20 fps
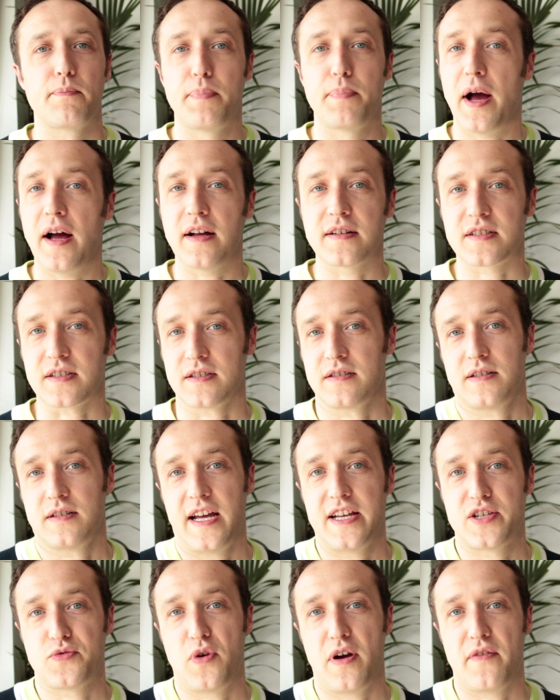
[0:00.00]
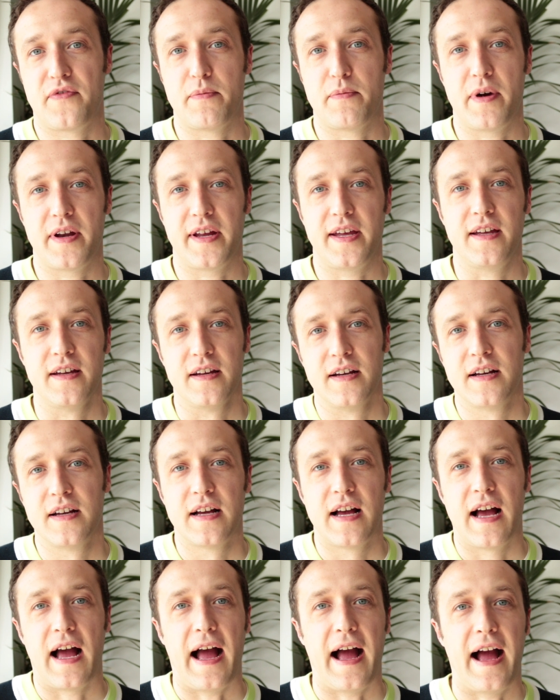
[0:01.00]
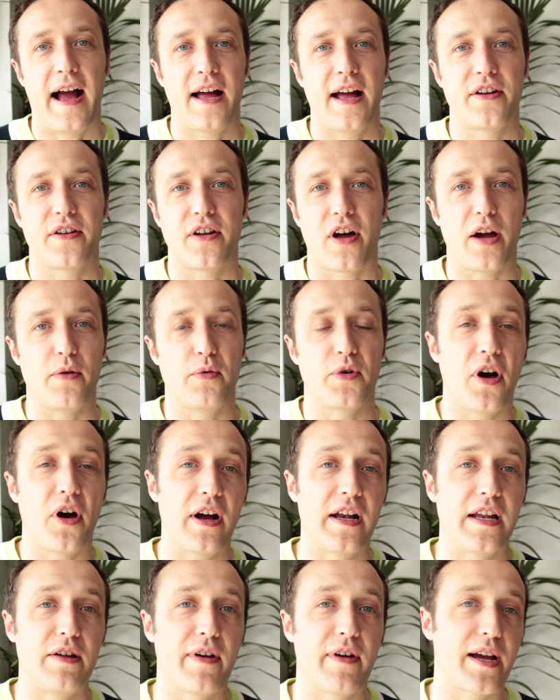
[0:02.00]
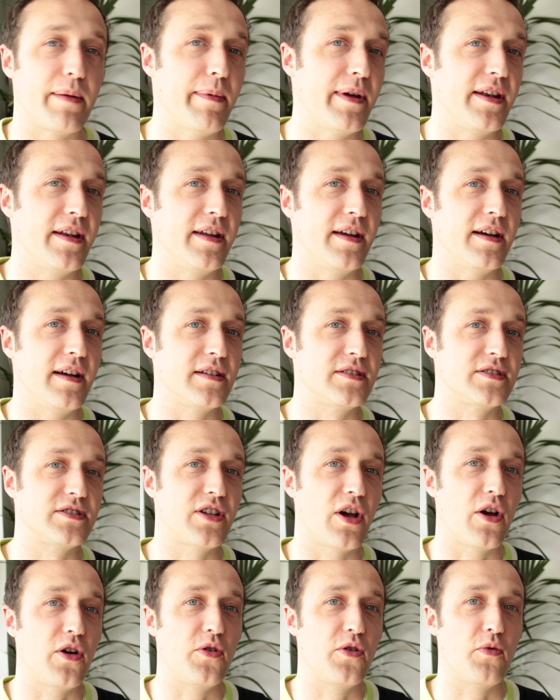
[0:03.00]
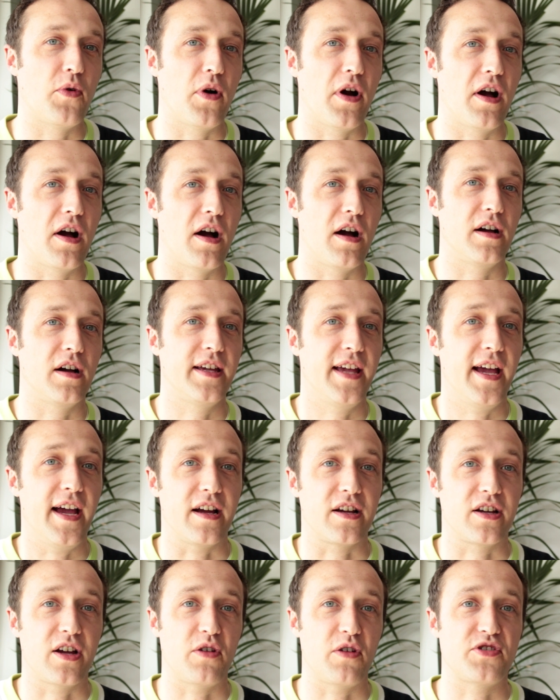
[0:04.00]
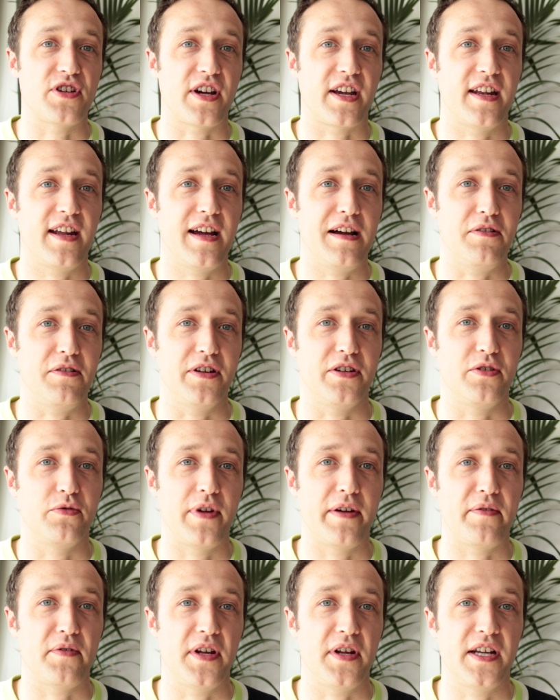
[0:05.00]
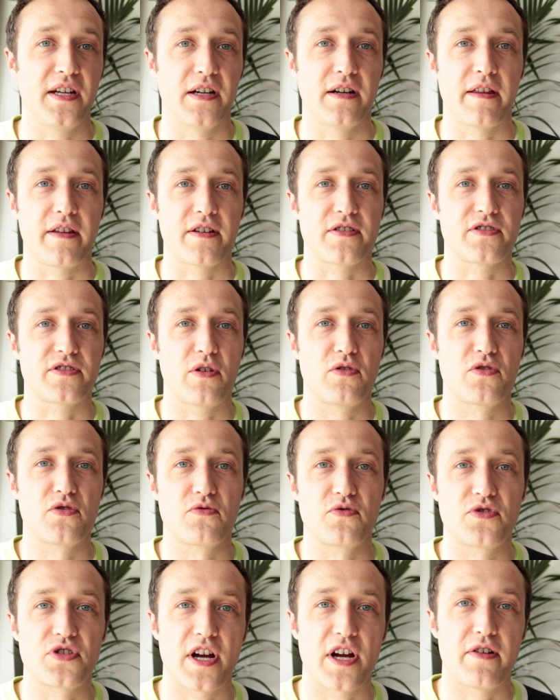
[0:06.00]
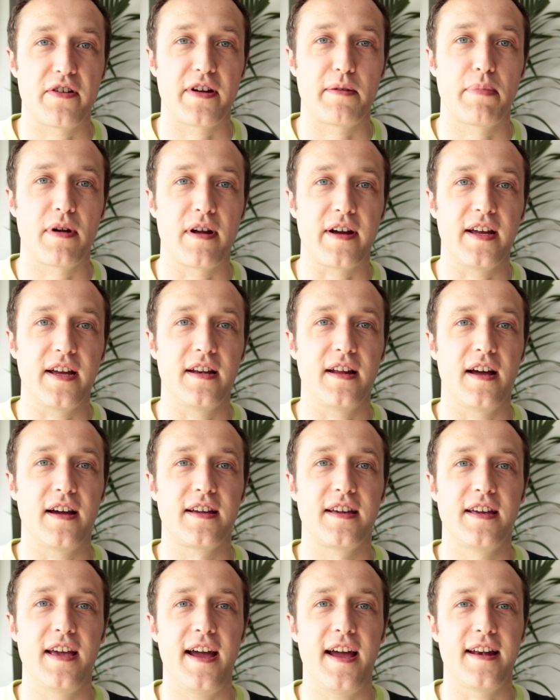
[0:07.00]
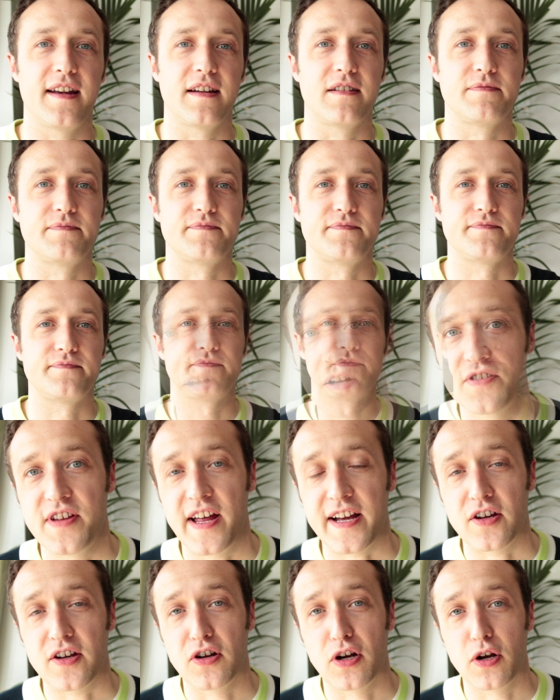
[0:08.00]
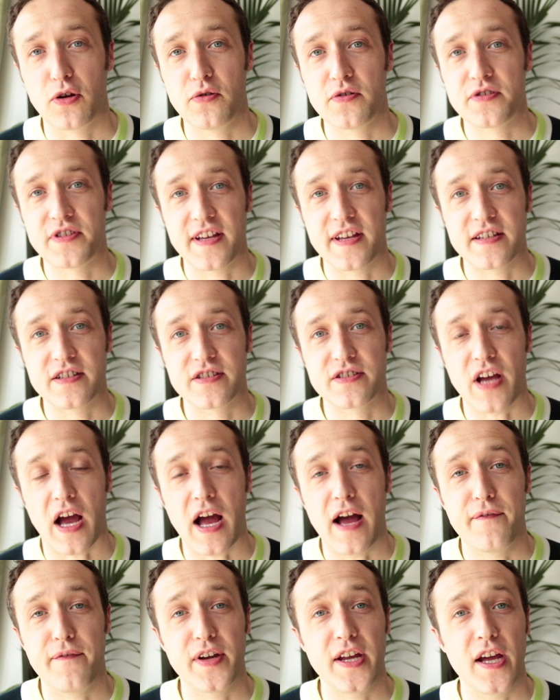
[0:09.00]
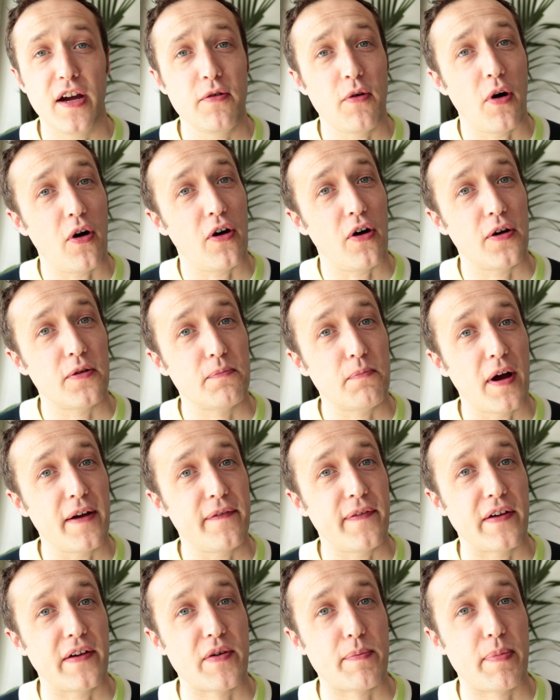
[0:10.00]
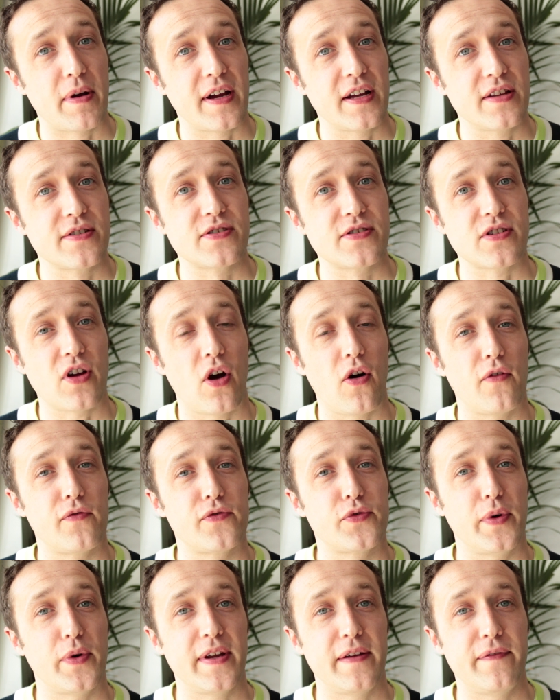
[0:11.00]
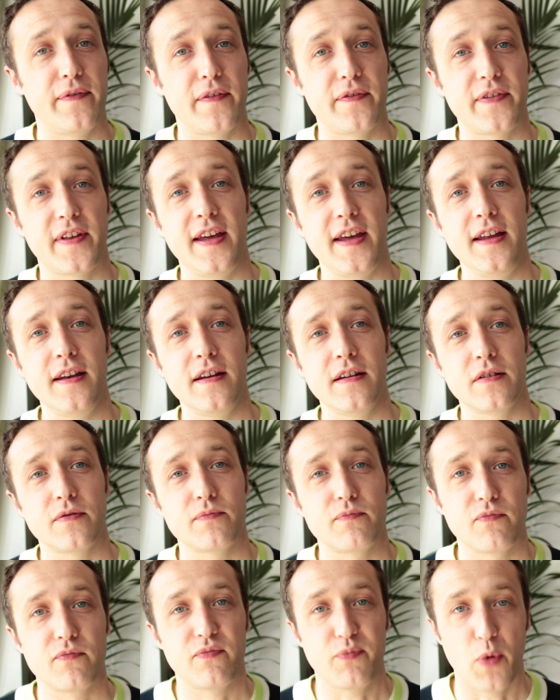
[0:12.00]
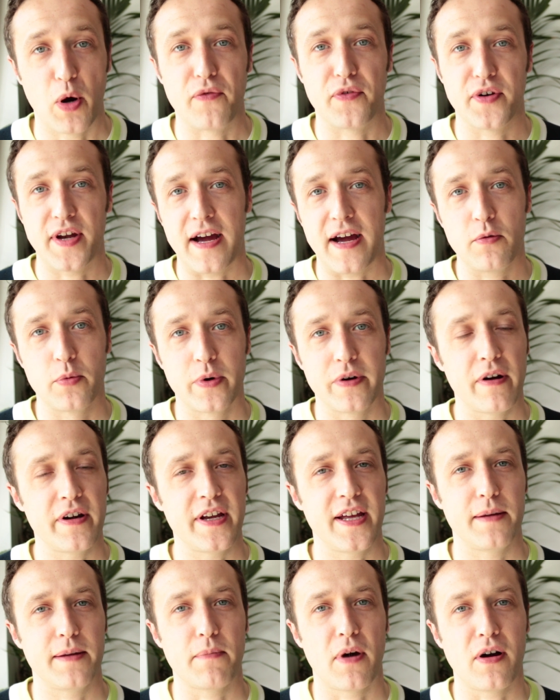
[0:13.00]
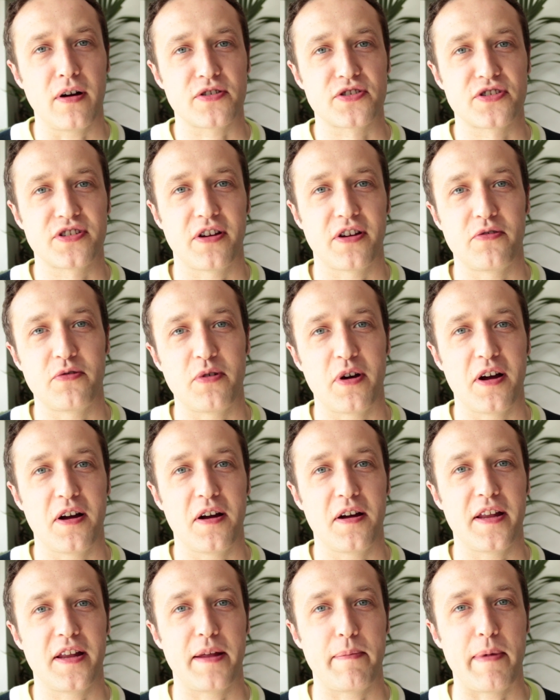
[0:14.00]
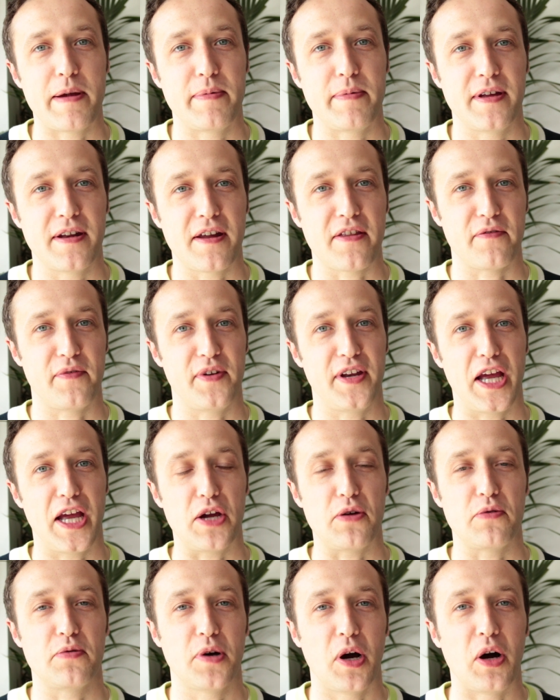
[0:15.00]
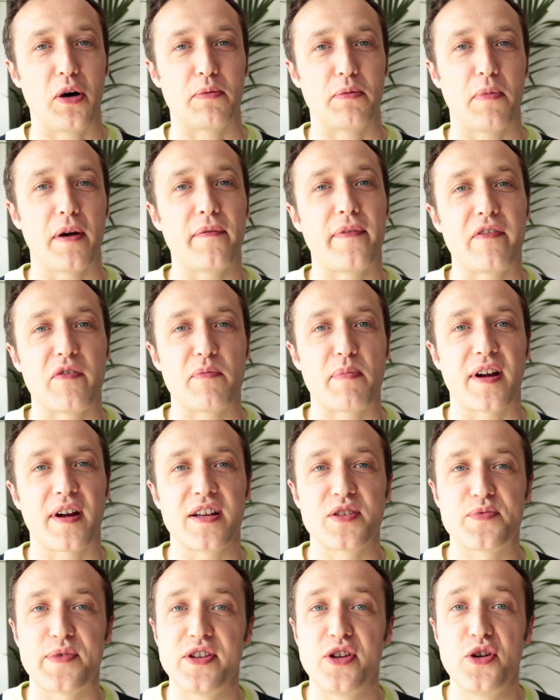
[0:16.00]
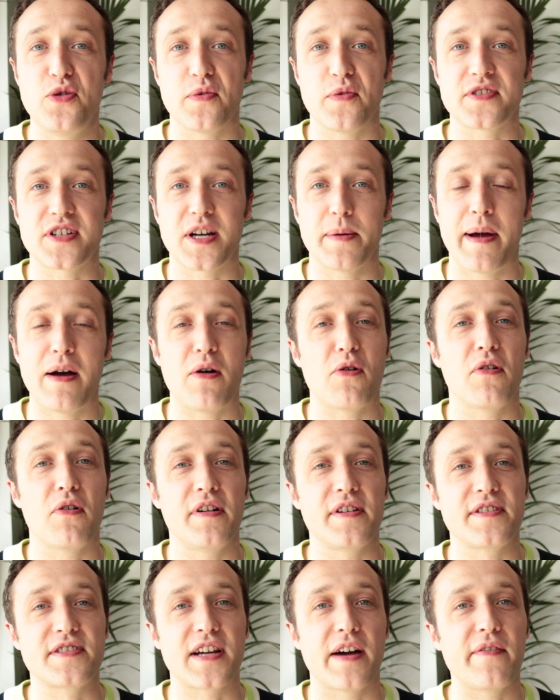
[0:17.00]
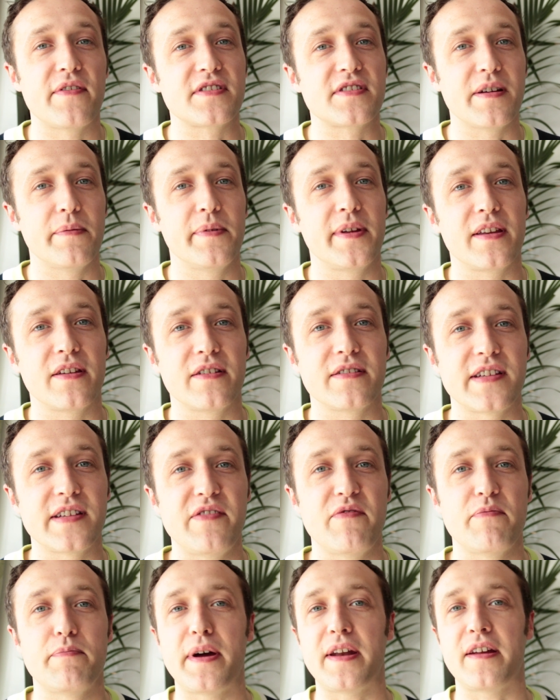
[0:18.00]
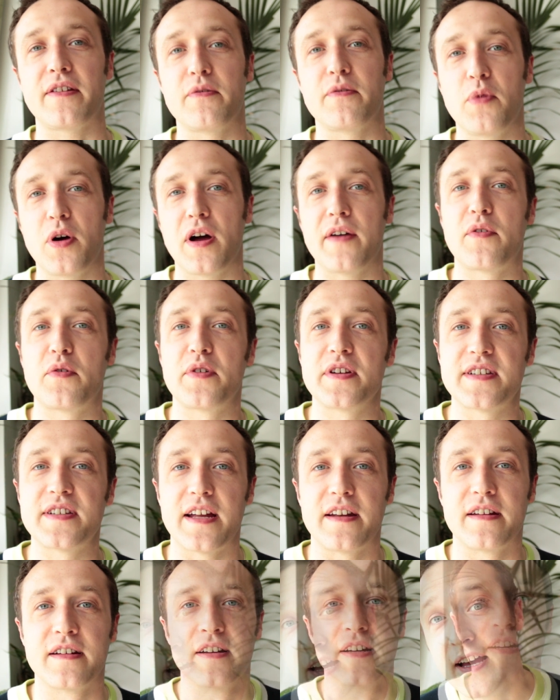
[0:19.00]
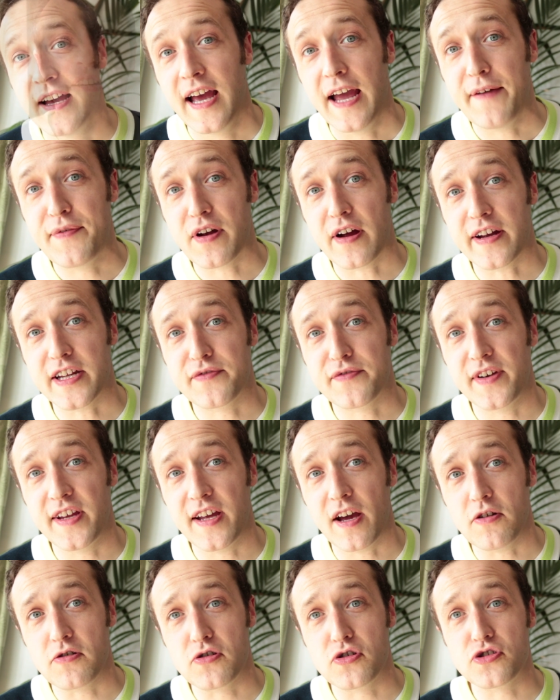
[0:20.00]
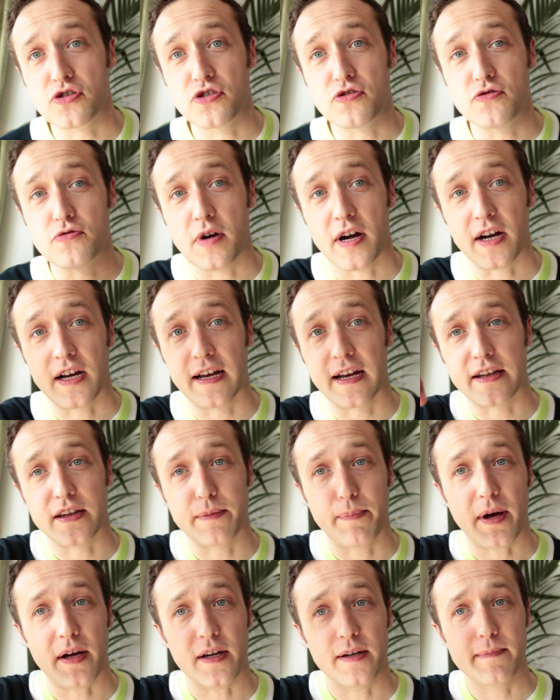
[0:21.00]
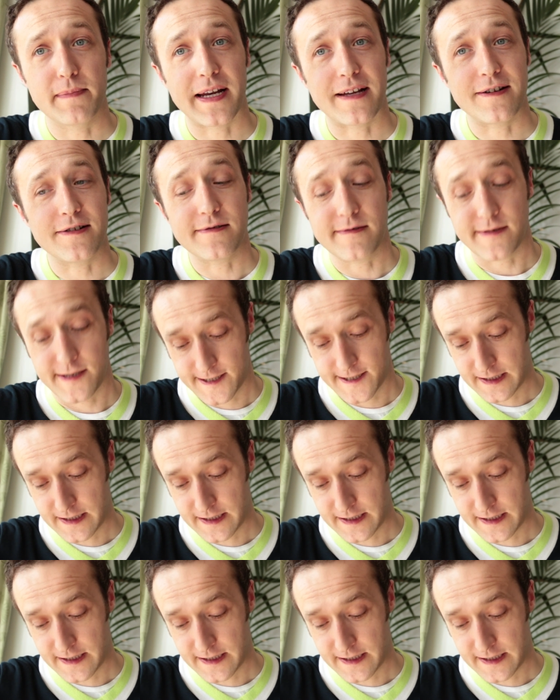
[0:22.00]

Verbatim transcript: but it's worth the money and I would highly recommend it. So uh, yeah, go check it out and you'll never need another social sharing plugin again. So that concludes this uh, video on my favorite plugins of 2015. Well, for now, we're only in March, so uh, there may be another video on my favorite plugins when new ones come out or I discover something that's even better than what I've already said. If you like this video, could you uh, click the button below?